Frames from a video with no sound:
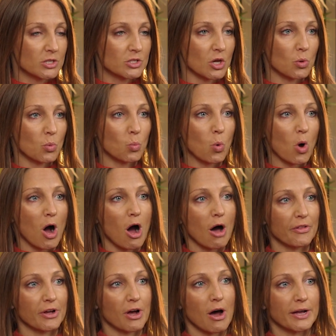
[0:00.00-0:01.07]
So what are
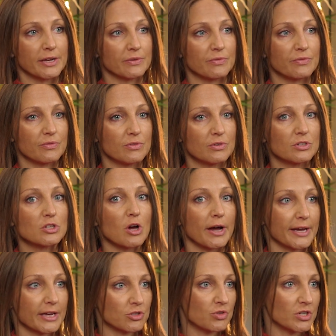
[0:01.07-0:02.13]
the kind of
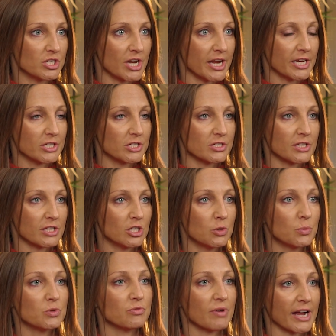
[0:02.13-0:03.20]
dietary changes that you
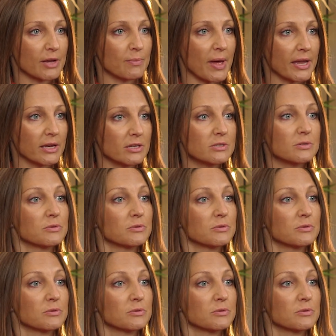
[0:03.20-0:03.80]
would recommend?